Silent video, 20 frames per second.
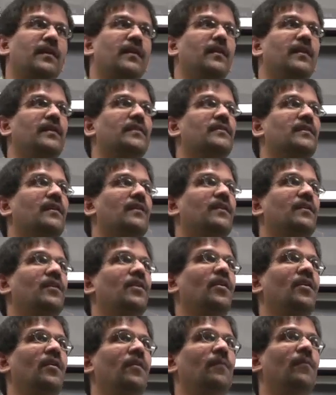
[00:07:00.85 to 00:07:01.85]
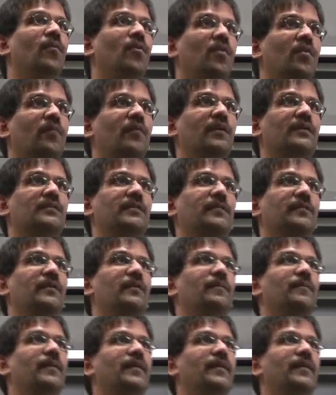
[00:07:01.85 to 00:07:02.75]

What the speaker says: techniques are more flexible,